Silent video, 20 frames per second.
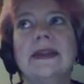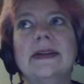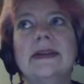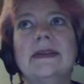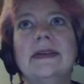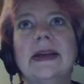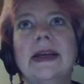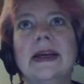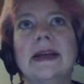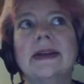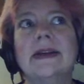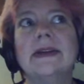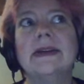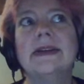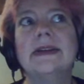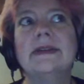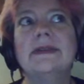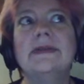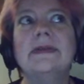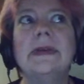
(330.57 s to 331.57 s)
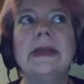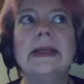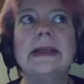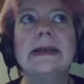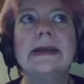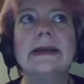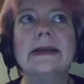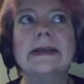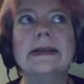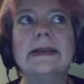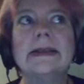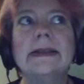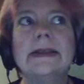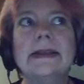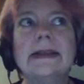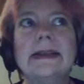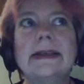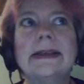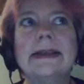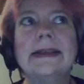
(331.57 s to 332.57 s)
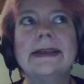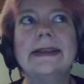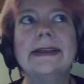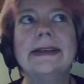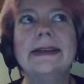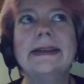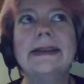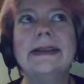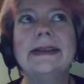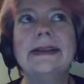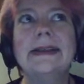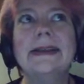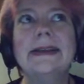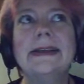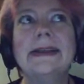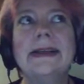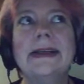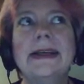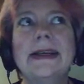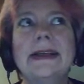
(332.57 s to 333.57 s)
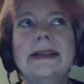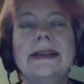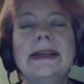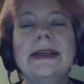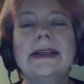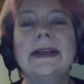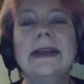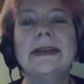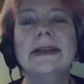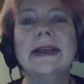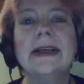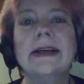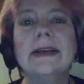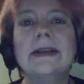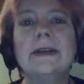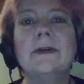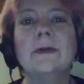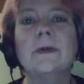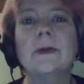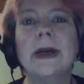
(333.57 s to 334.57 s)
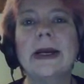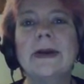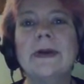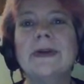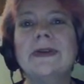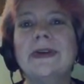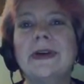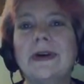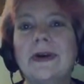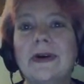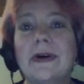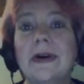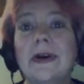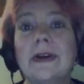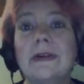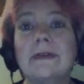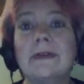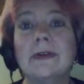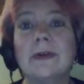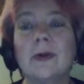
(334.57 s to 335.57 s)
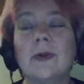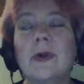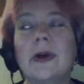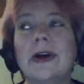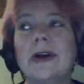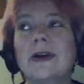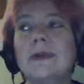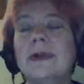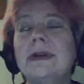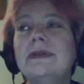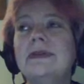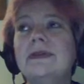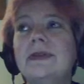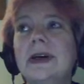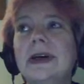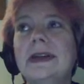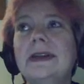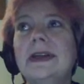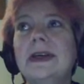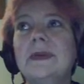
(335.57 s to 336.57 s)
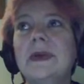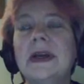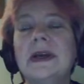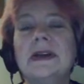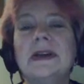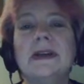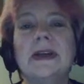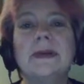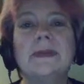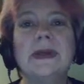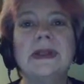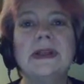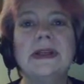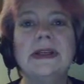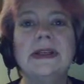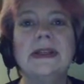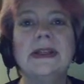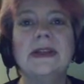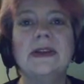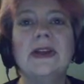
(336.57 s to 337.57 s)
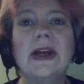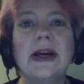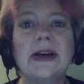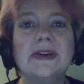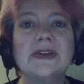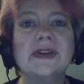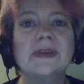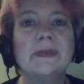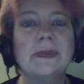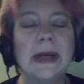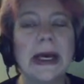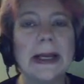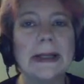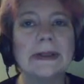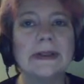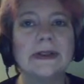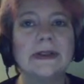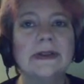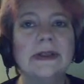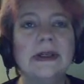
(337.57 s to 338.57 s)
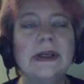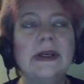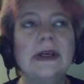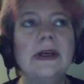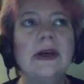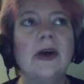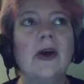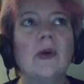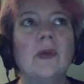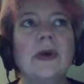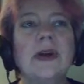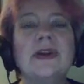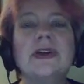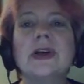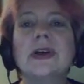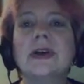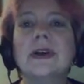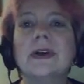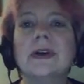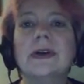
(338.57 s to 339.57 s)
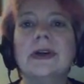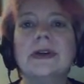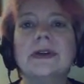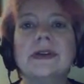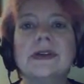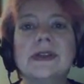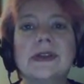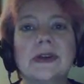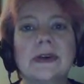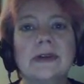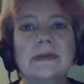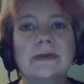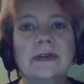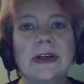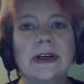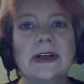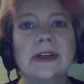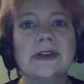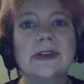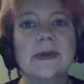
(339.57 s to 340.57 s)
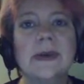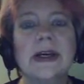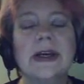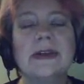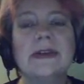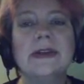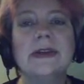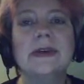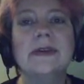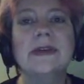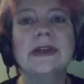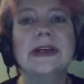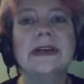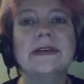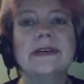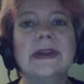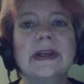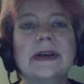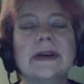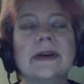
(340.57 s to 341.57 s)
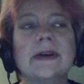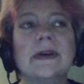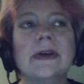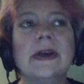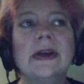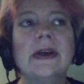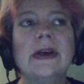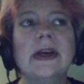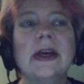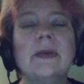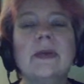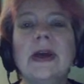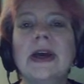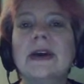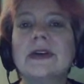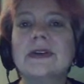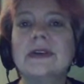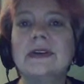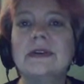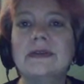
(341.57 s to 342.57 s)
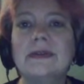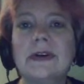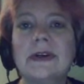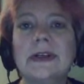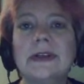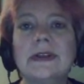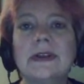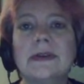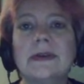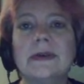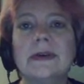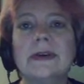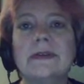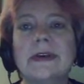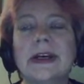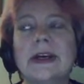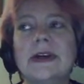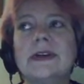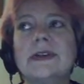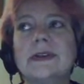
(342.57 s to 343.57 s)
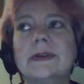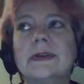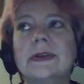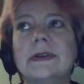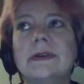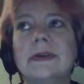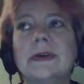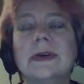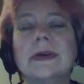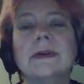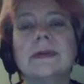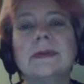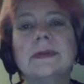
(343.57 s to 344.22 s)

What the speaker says: and defeated. And it kind of ground on for a while, but finally we ended up in the last battle, which occurred on the Salt Flats. We had to go down there, and we actually fought the Lord of Ash, or